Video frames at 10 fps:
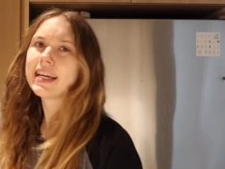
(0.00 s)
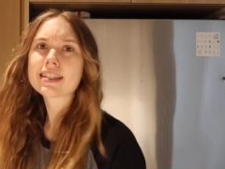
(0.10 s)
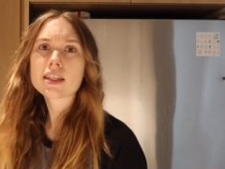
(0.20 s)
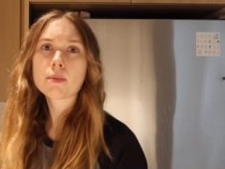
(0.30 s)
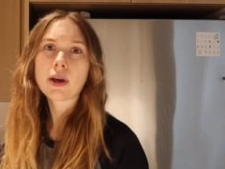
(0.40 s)

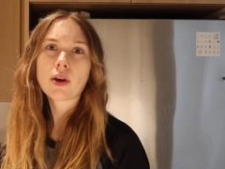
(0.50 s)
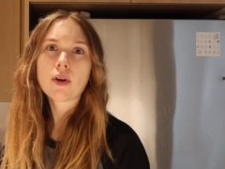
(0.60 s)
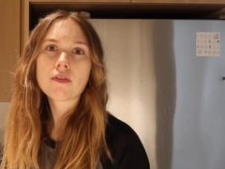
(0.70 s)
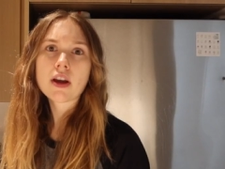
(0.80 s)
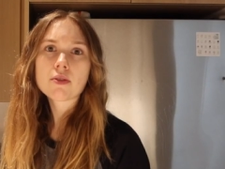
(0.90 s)
It's in the
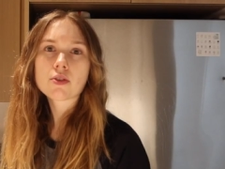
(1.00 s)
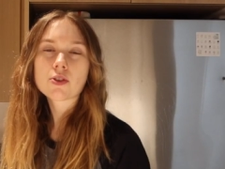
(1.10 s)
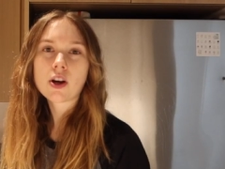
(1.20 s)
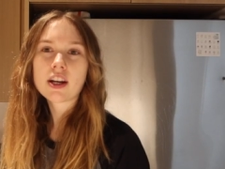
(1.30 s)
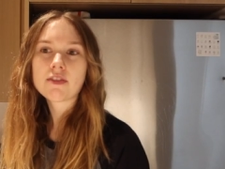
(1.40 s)
microwave now, so
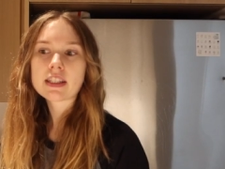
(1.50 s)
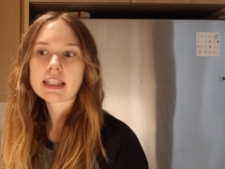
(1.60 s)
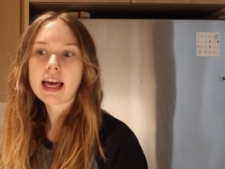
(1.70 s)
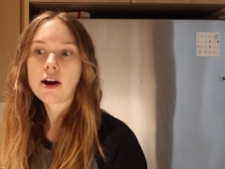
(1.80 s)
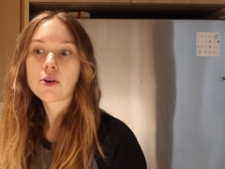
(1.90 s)
sorry if it's
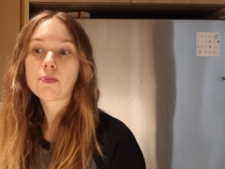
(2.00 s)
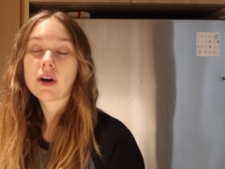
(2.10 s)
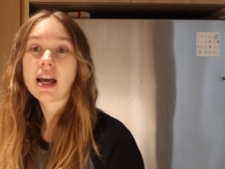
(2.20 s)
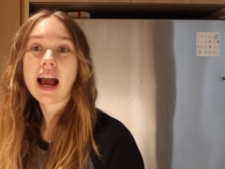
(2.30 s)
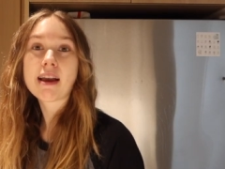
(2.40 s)
loud,
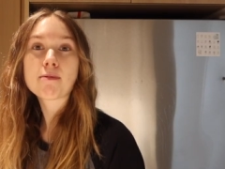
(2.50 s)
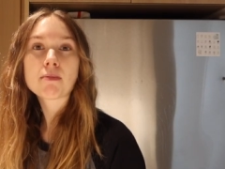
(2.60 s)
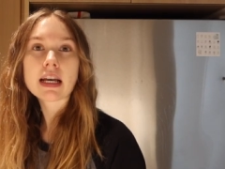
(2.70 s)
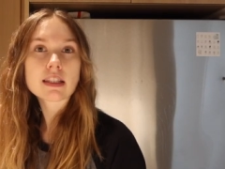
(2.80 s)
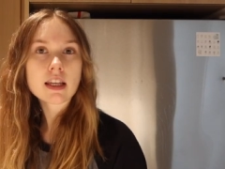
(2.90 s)
but I'm
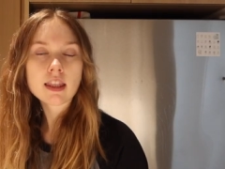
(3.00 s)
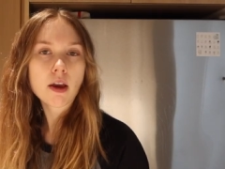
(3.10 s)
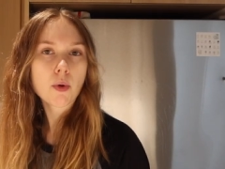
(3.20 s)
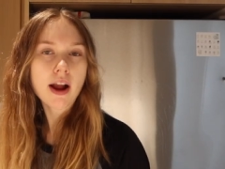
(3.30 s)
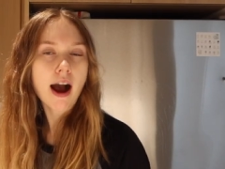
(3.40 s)
guessing
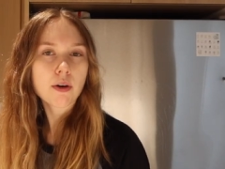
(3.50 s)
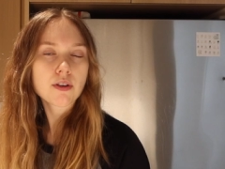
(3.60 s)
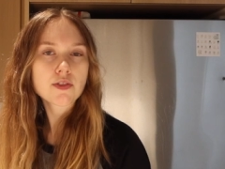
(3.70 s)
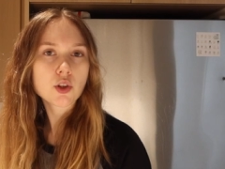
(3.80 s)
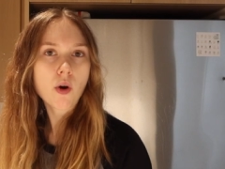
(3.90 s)
they were out
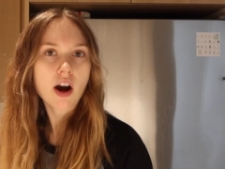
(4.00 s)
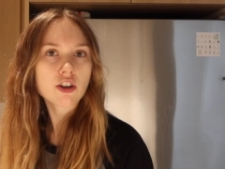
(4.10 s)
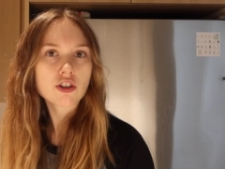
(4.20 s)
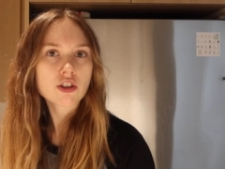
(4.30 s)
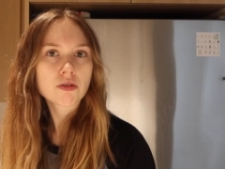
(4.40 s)
of
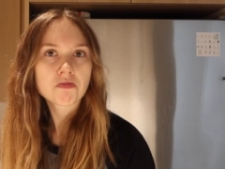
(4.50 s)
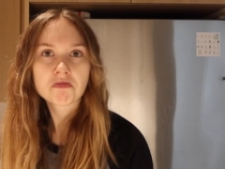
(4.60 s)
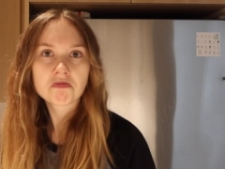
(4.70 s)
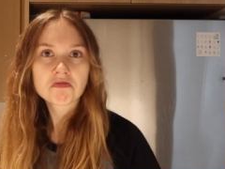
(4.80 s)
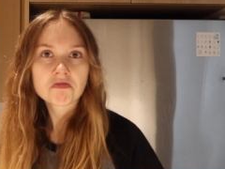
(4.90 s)
squash,
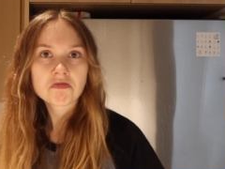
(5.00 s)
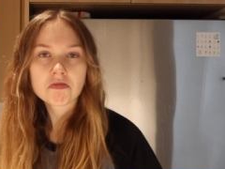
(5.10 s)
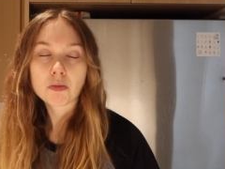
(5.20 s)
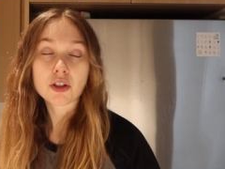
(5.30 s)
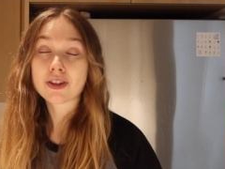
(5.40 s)

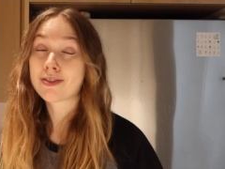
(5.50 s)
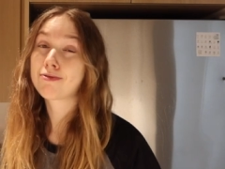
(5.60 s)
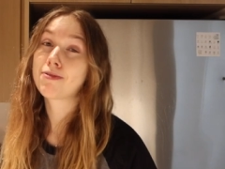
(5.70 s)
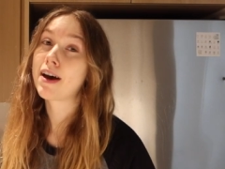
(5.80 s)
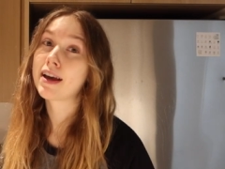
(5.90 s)
which
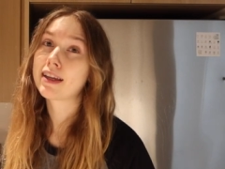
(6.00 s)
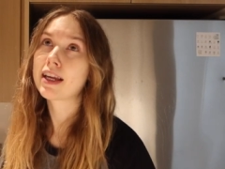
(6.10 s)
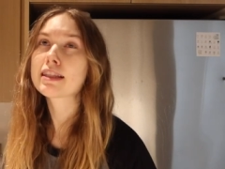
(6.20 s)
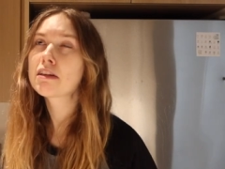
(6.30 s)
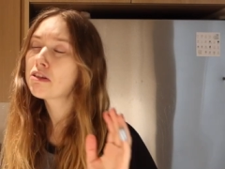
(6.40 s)
is fine.
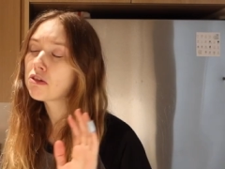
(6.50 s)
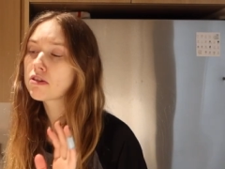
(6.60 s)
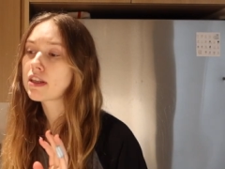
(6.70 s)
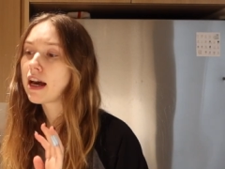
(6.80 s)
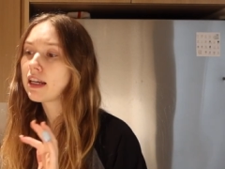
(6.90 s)
It's a little
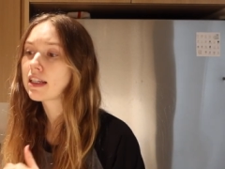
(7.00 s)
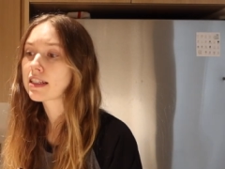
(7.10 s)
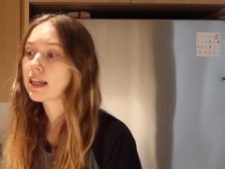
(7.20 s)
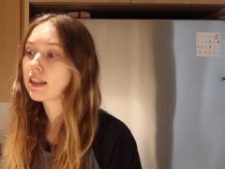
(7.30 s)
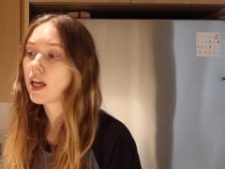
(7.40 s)
sad
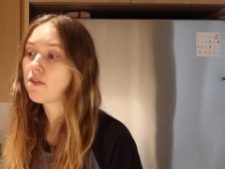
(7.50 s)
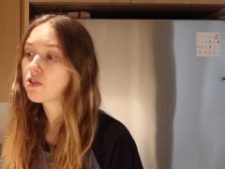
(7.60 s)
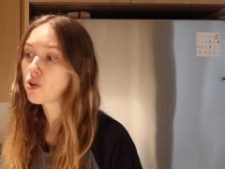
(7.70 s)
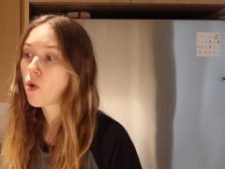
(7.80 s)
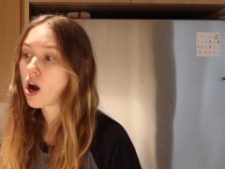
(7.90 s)
because I love
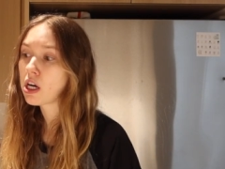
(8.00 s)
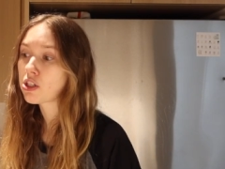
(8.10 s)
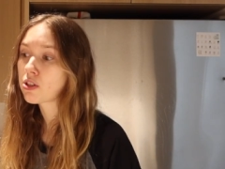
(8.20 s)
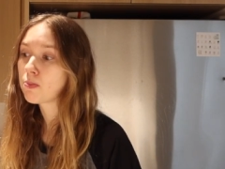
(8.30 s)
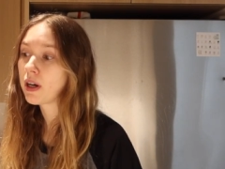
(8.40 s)

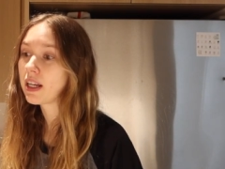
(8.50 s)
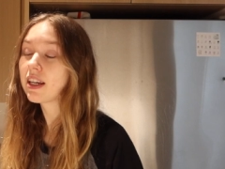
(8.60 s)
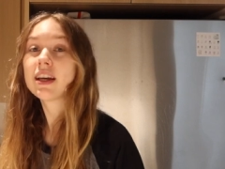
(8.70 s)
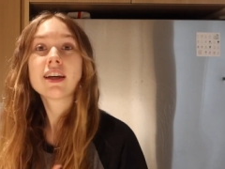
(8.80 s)
squash, but